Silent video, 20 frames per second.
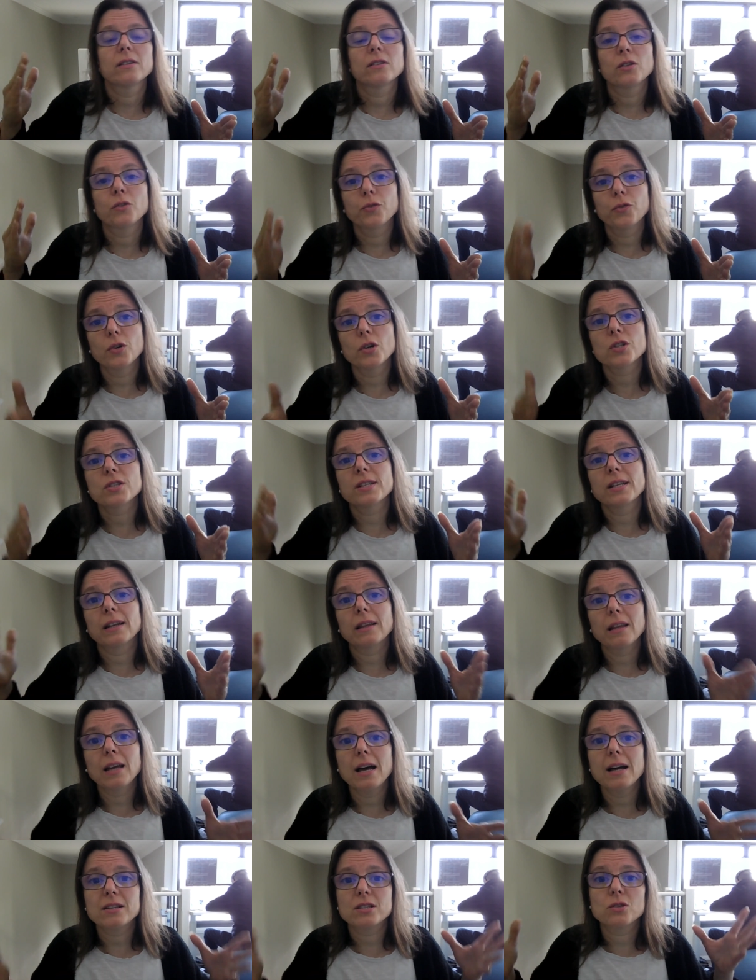first and
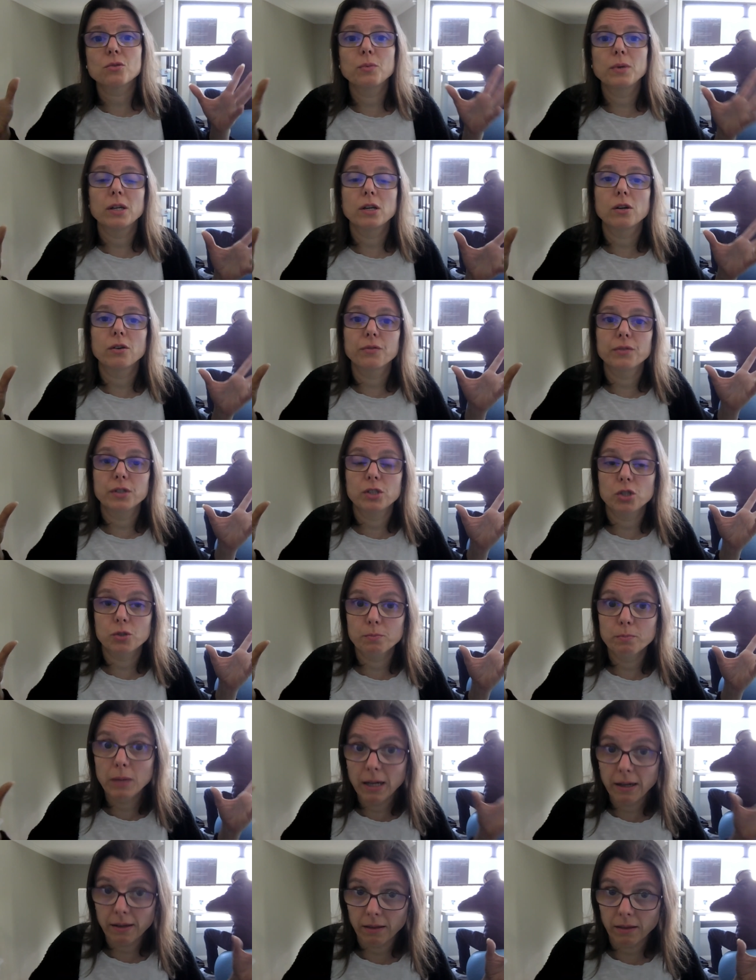last week of each
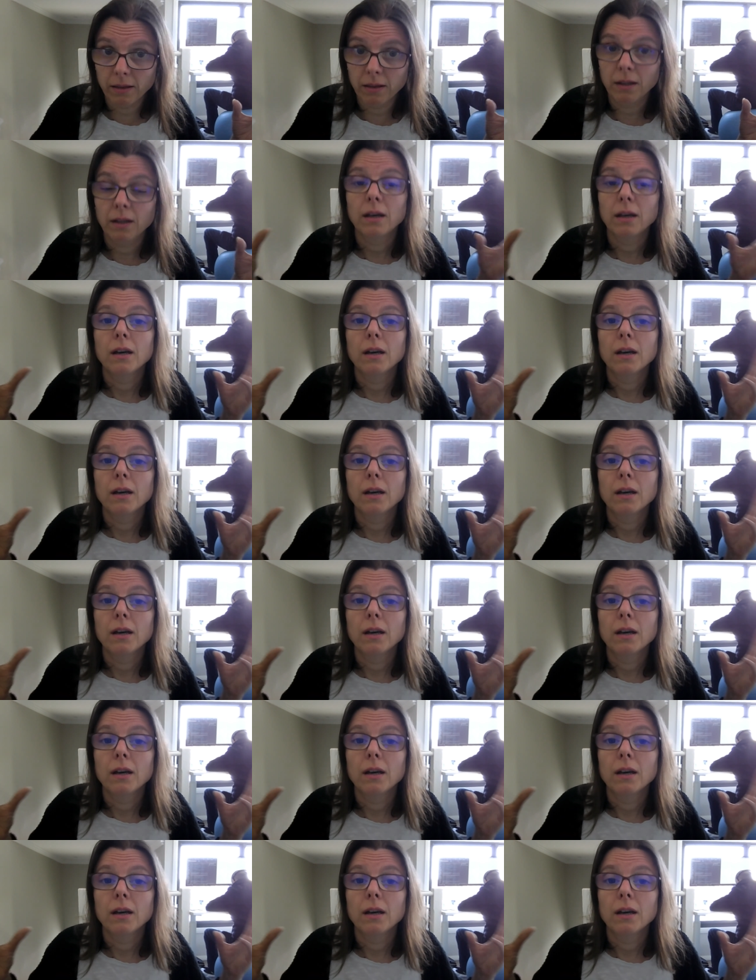month,